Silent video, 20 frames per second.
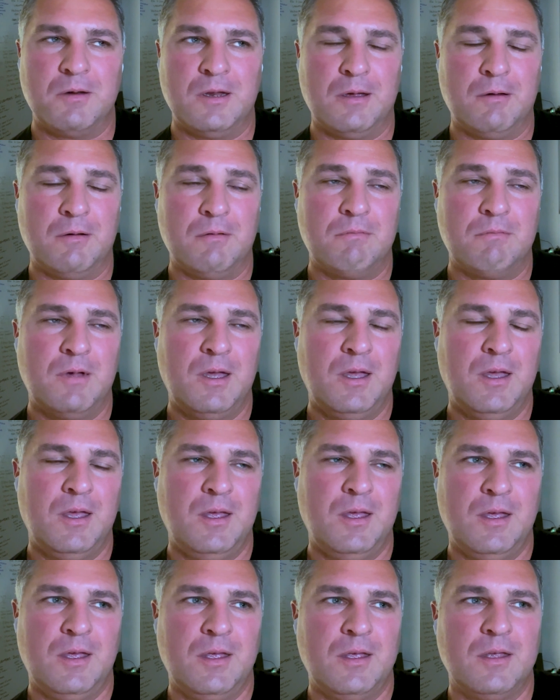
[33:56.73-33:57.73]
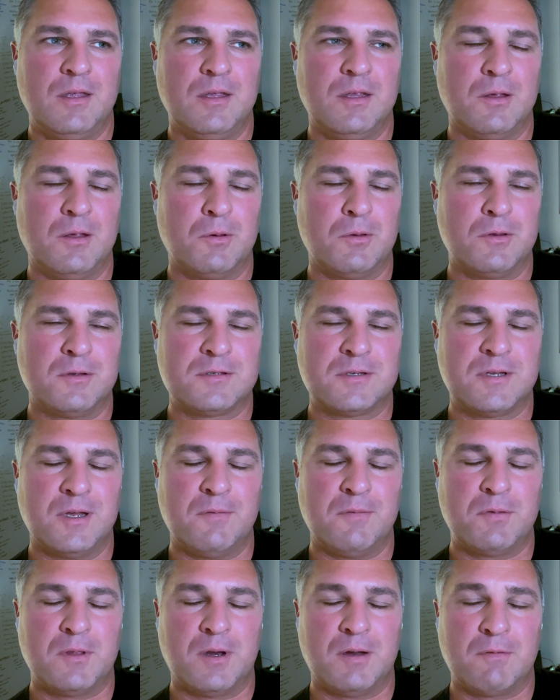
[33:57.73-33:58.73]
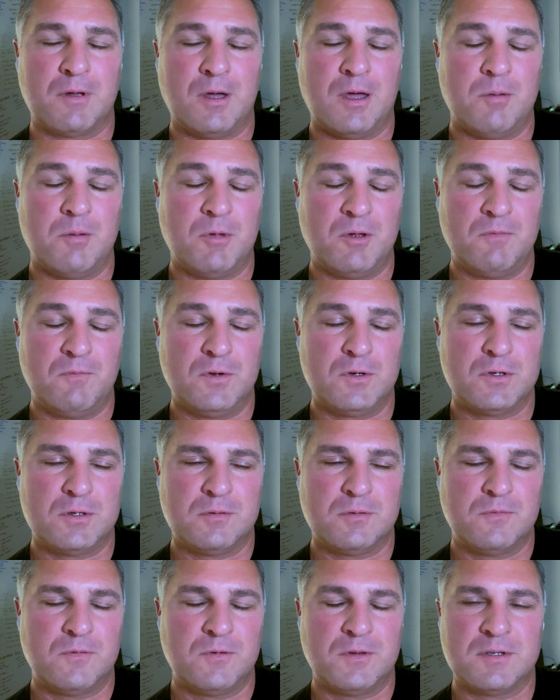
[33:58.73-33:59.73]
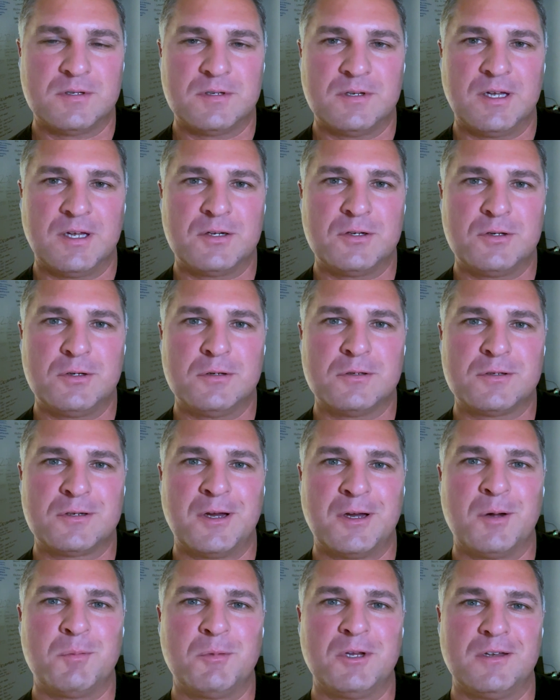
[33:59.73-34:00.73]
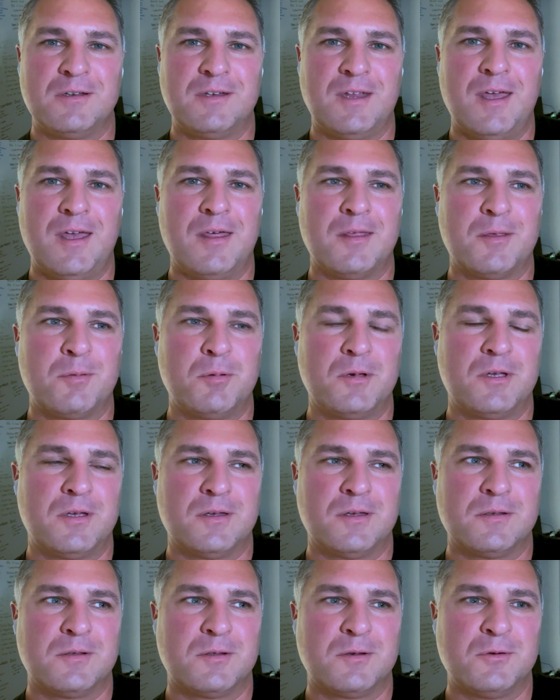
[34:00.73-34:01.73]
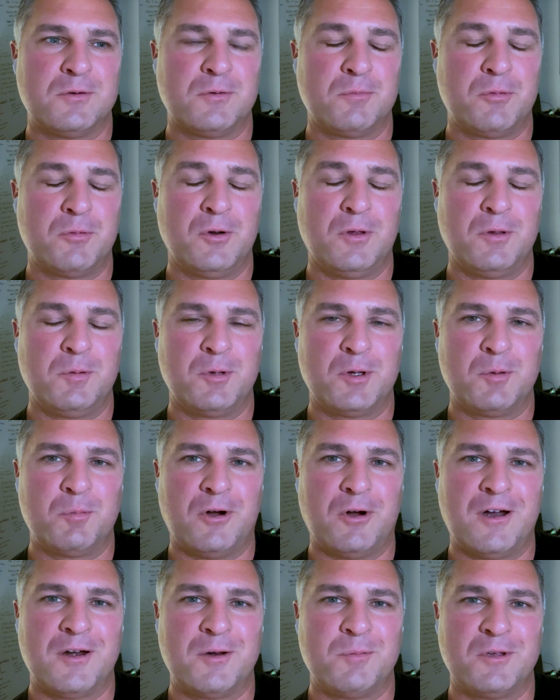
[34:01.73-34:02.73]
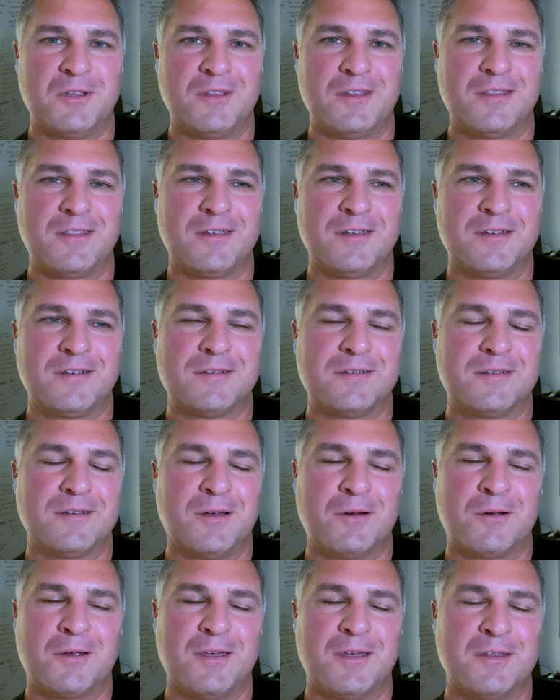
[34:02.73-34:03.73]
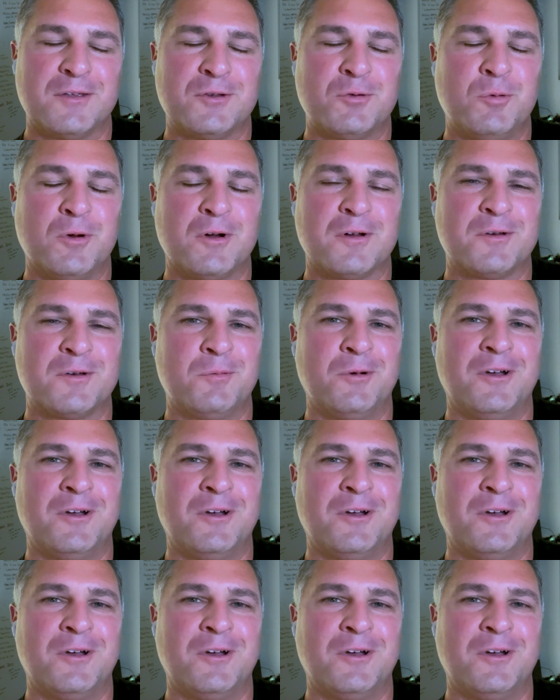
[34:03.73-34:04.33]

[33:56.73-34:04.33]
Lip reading: Now, the stuff that I've got on my vision for this next year scare me to death because there's a really big part of me that thinks, okay, this worked